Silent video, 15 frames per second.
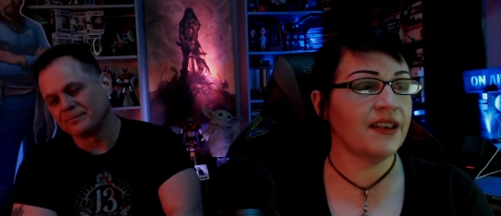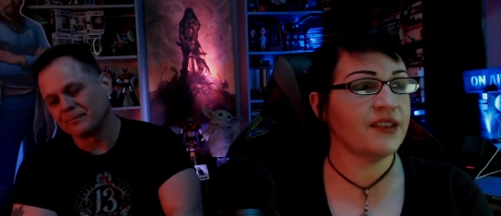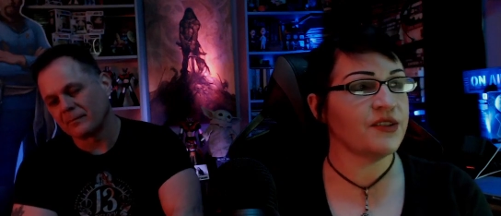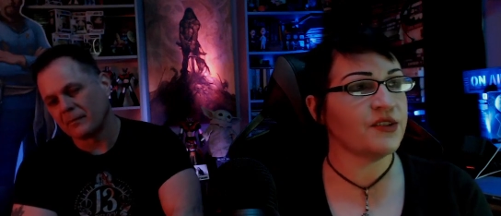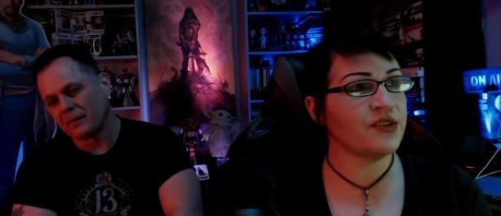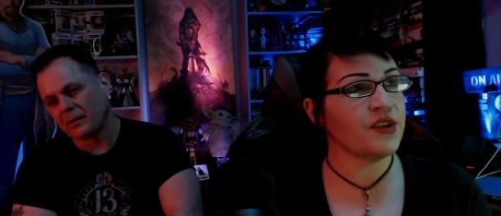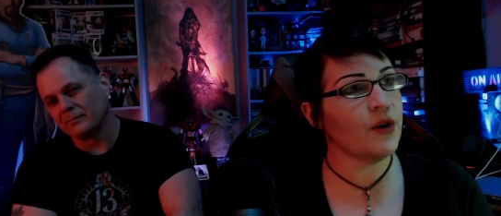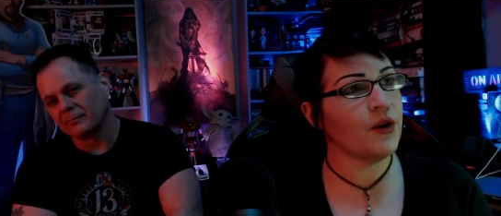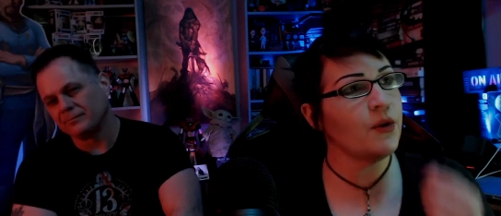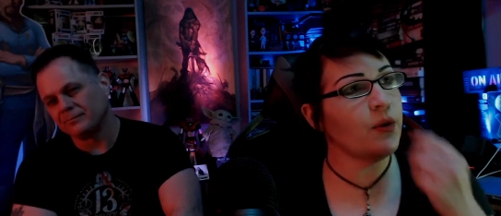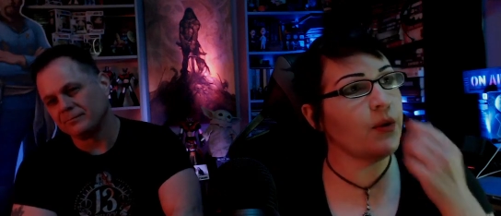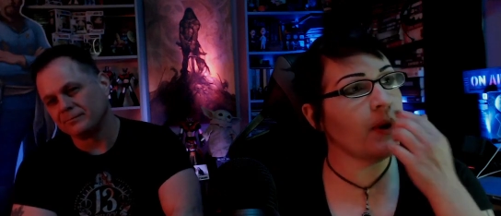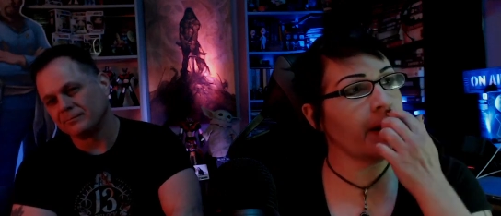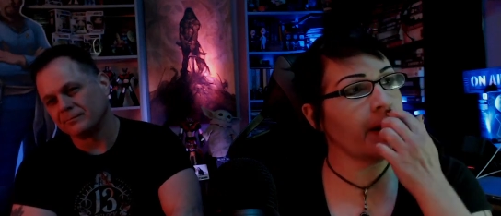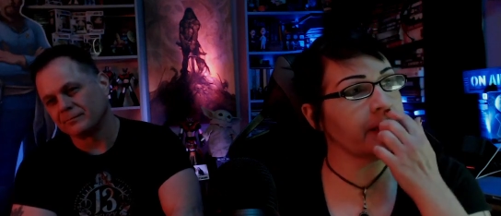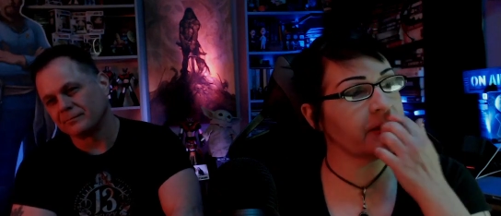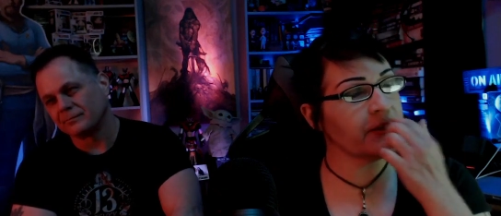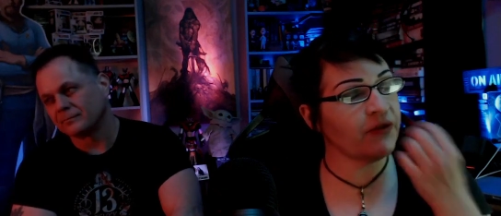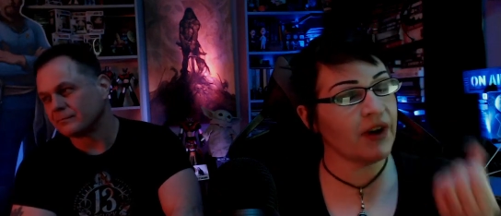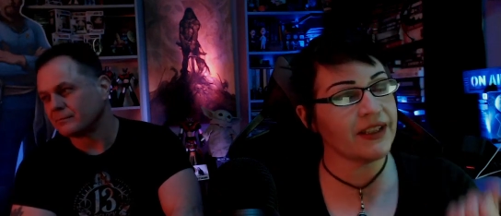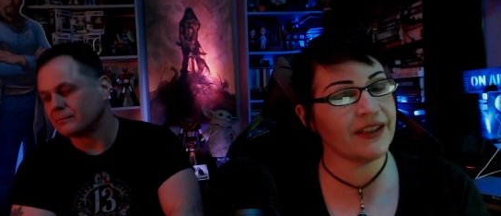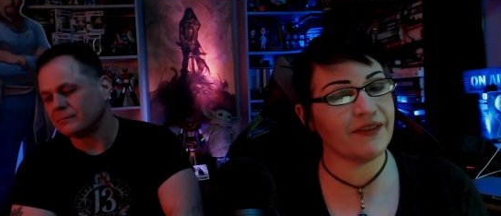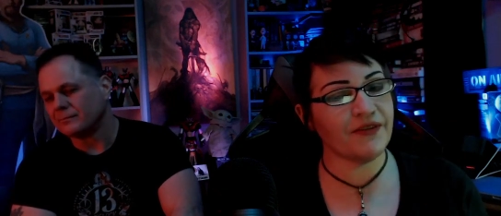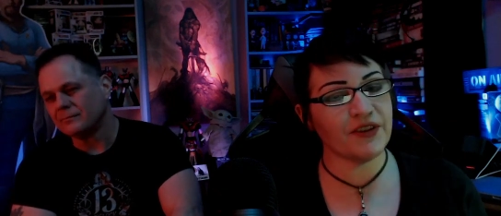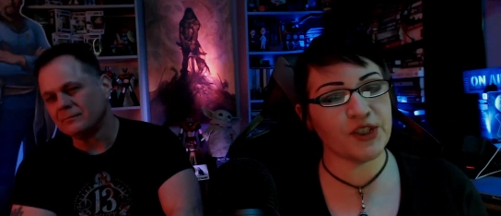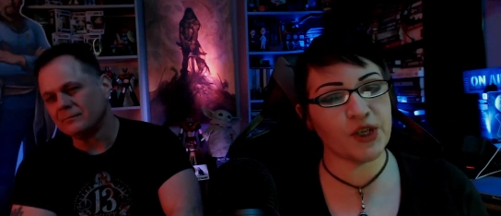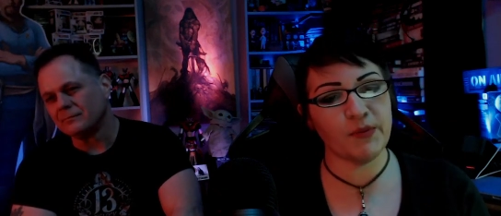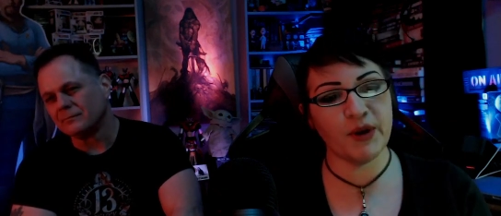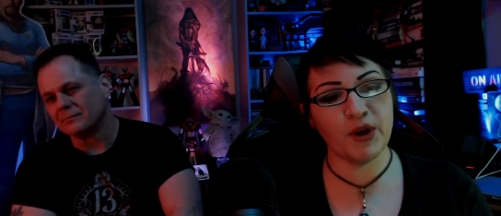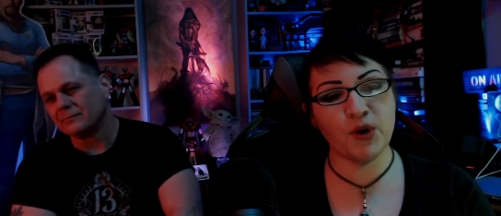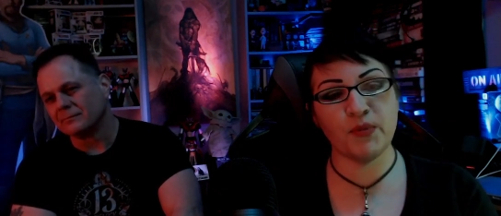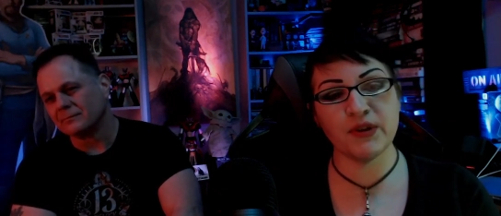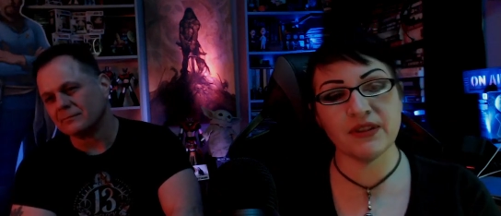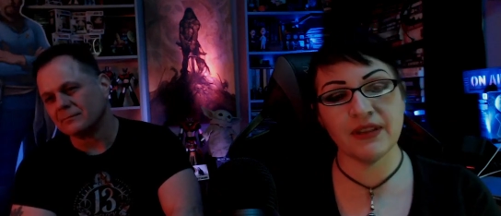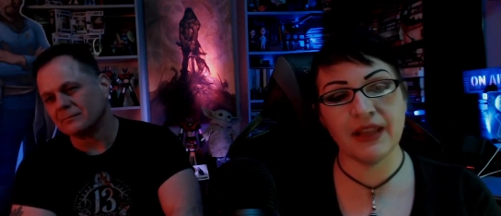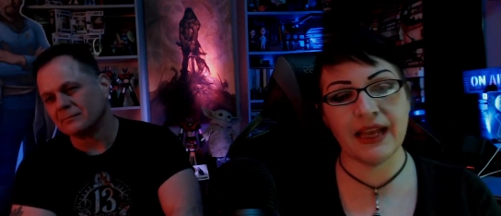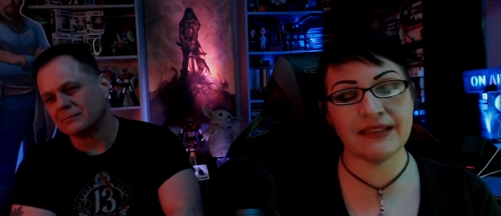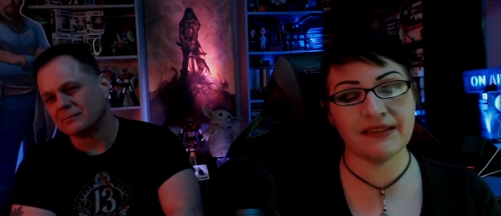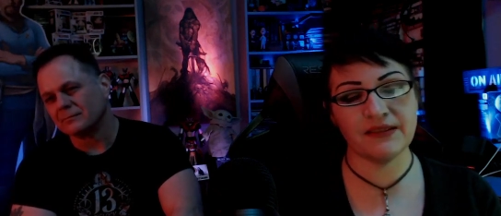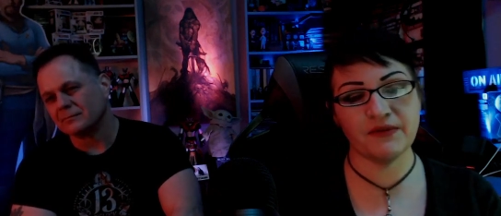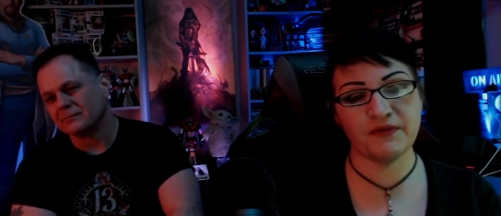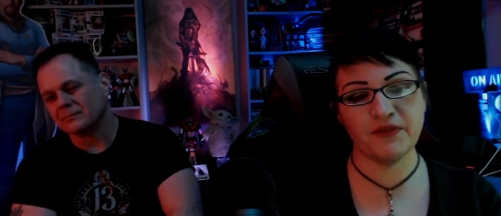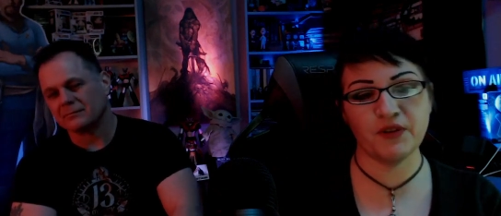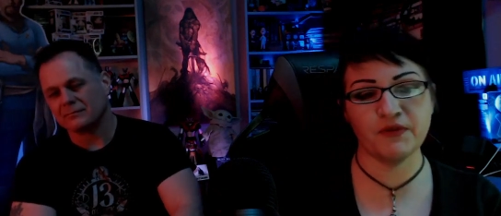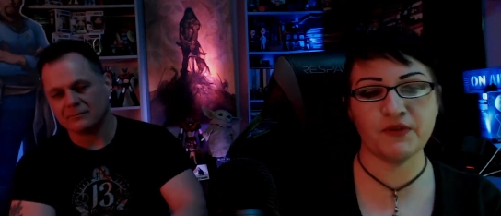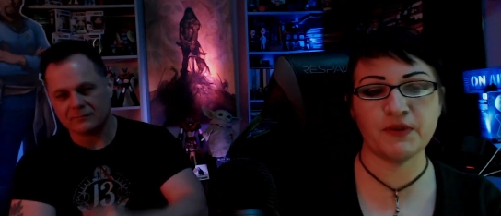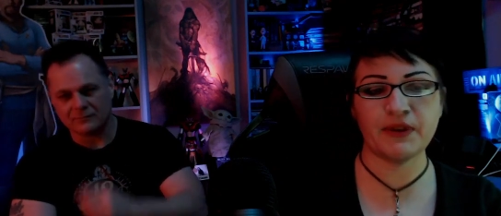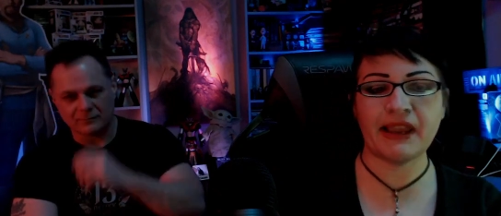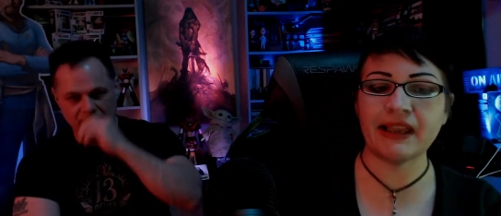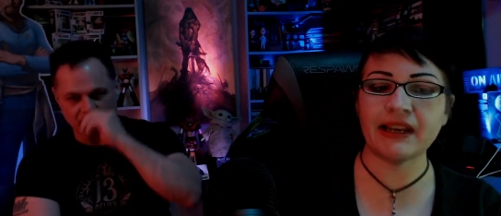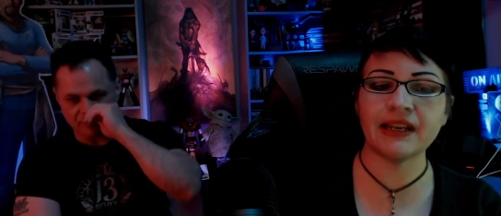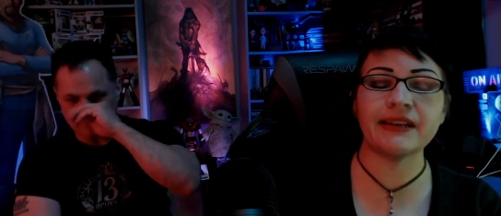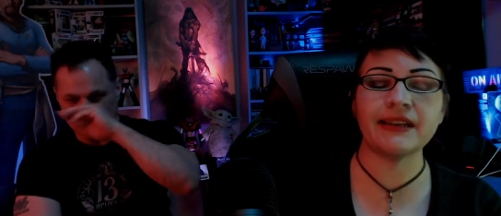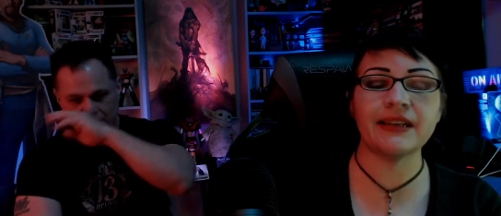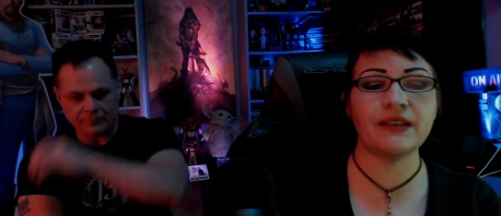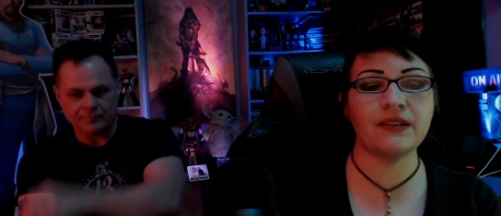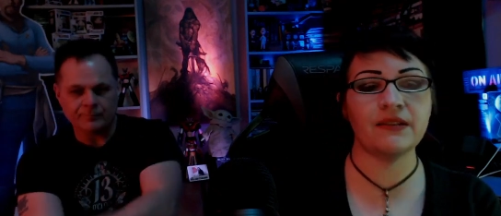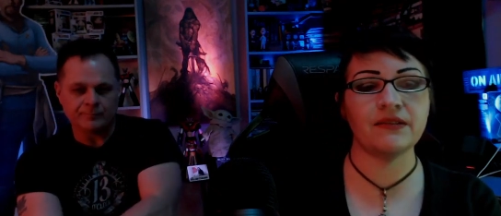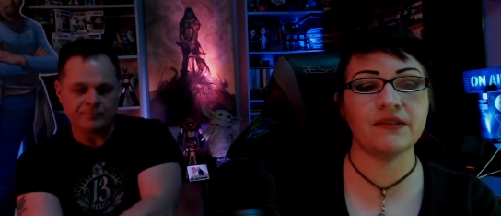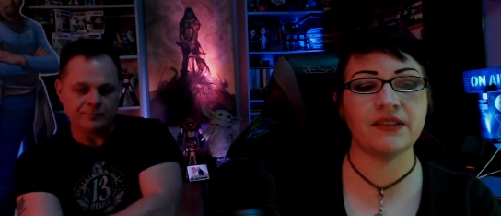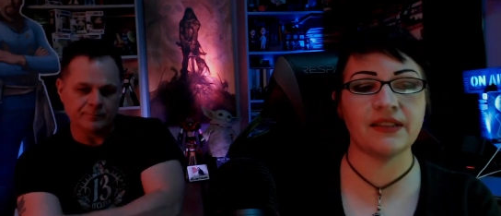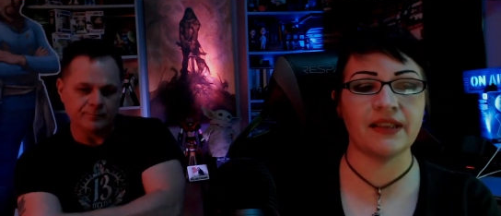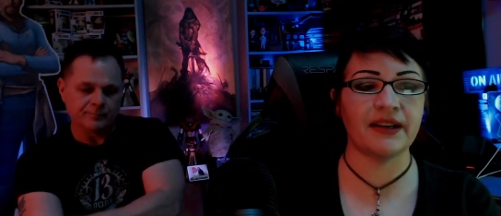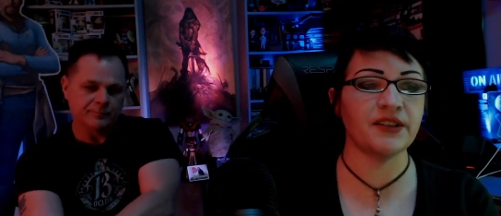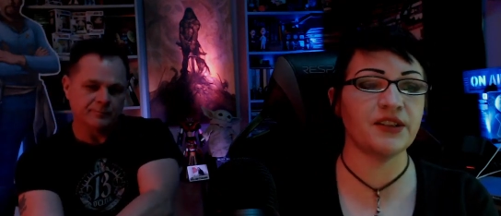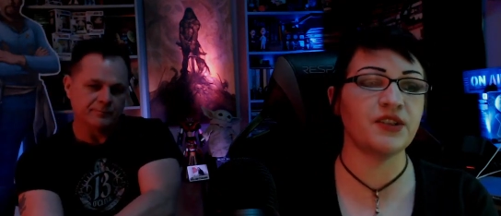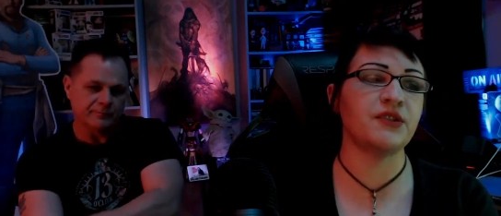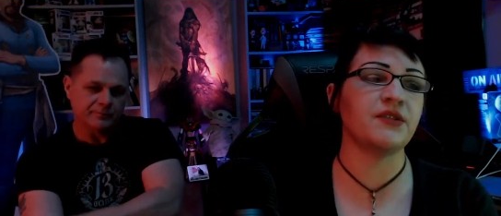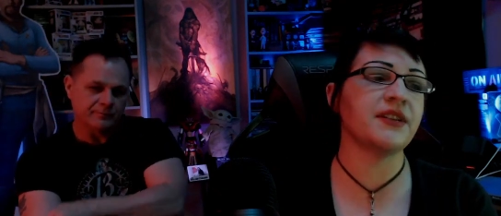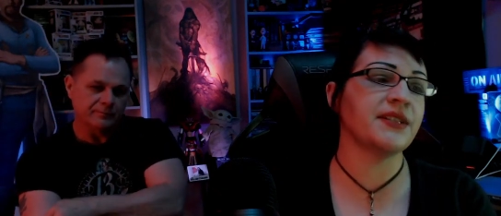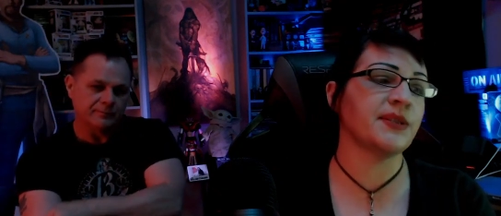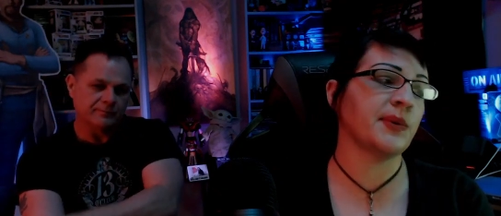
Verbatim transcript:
Speaker 1: So, uh, so finally, for Tobe Hooper's last film for Cannon, he decided to do this